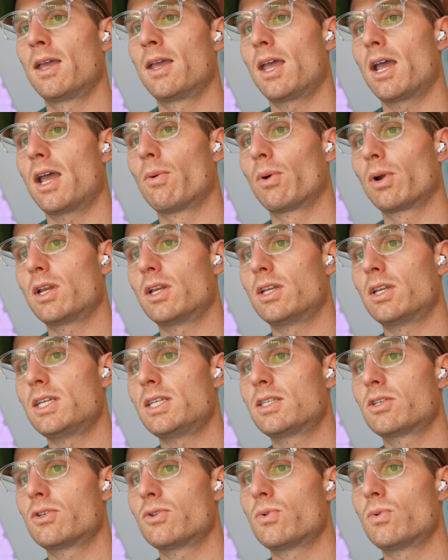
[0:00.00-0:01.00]
And we're going to
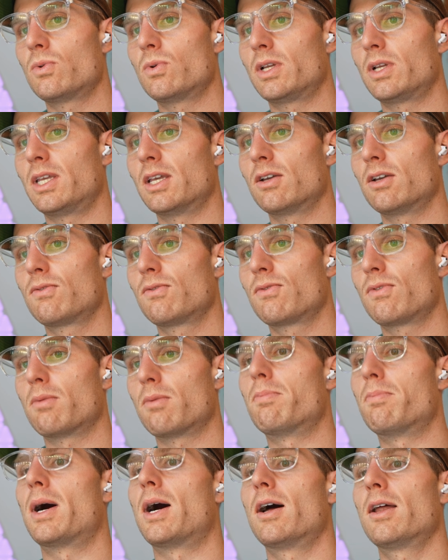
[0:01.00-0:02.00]
need to give the
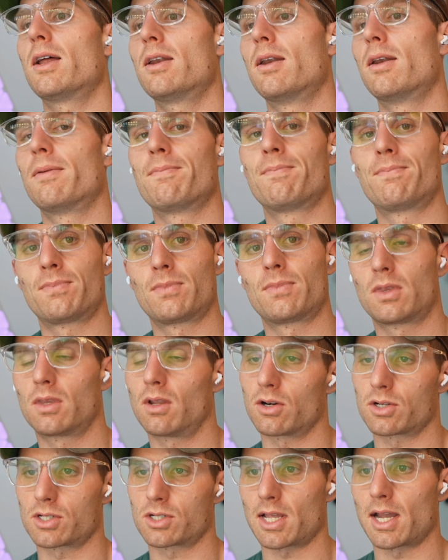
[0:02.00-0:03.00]
bot,
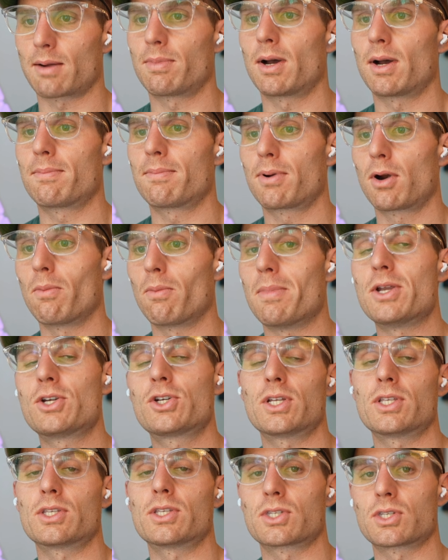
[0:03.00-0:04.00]
our Slack bot,
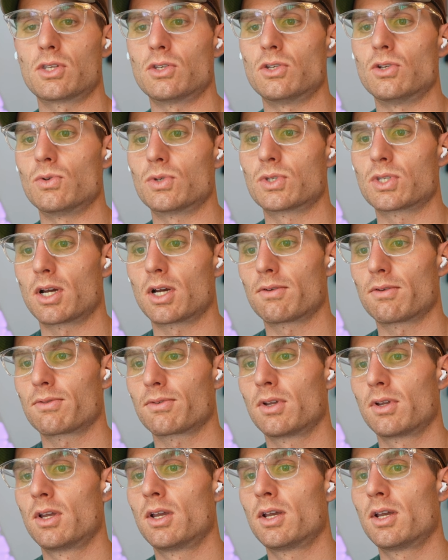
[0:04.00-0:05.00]
permissions to do
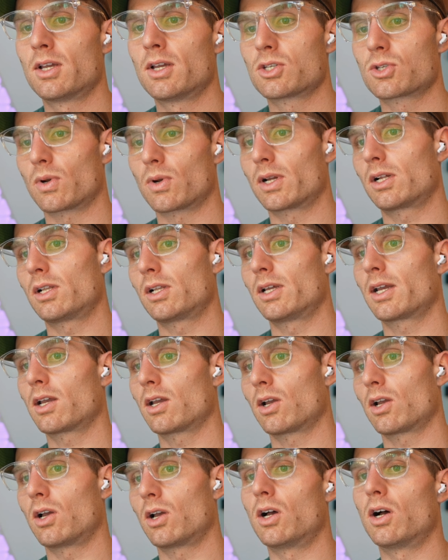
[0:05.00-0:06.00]
stuff. So when I
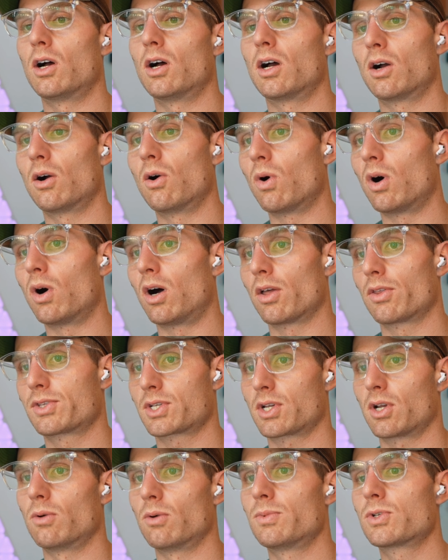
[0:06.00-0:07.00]
click uh, OAuth
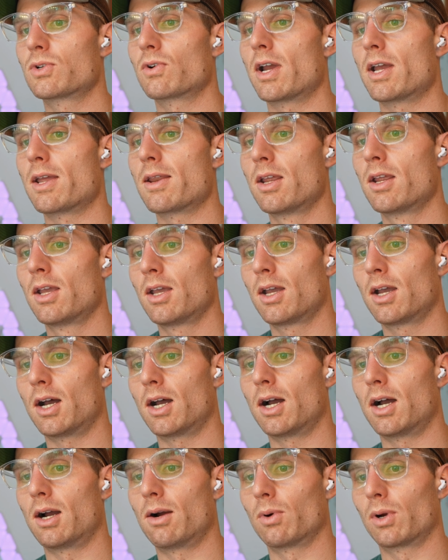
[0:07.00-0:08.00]
scopes, right,
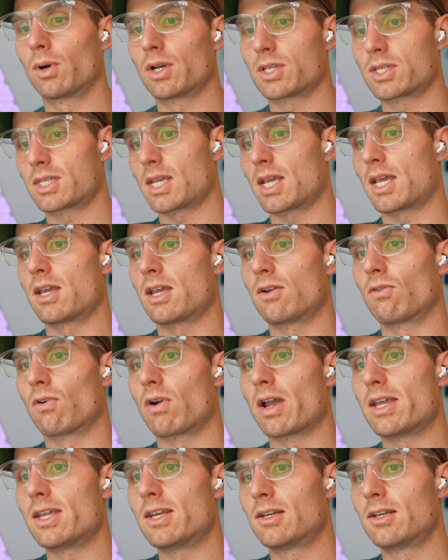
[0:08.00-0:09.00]
uh, we're going to say,
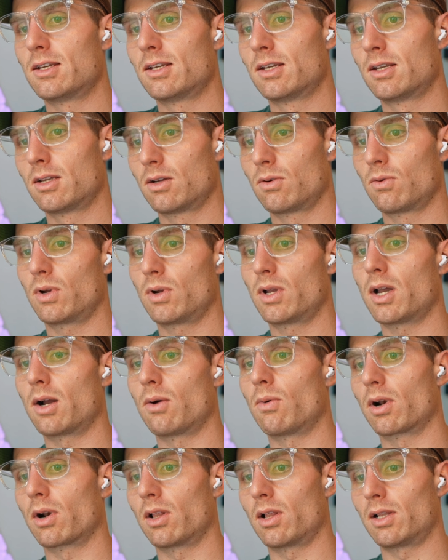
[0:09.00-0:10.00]
right,
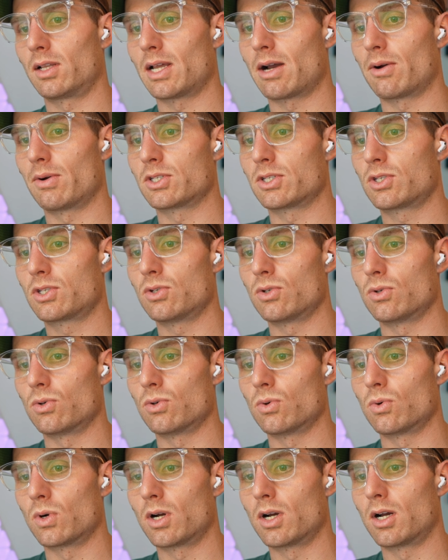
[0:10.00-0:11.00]
I want to allow it
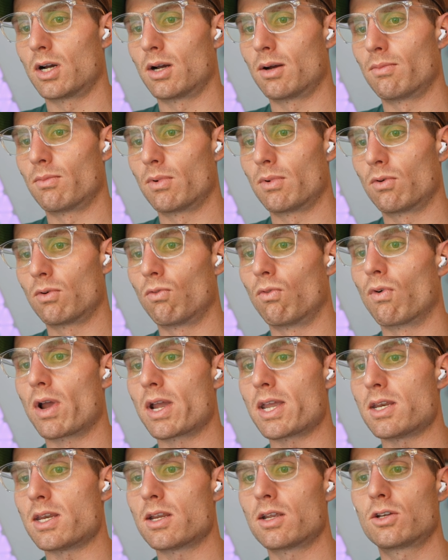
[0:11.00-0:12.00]
to um,
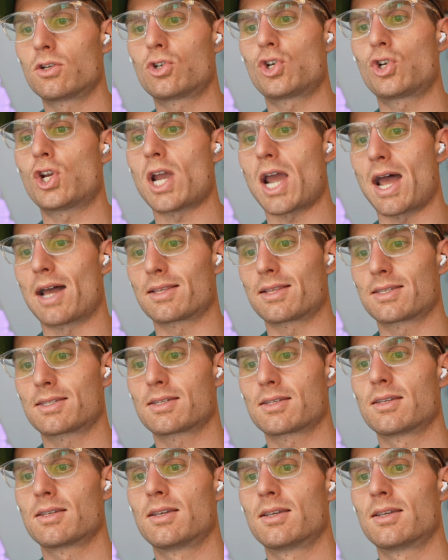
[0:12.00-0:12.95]
write chats,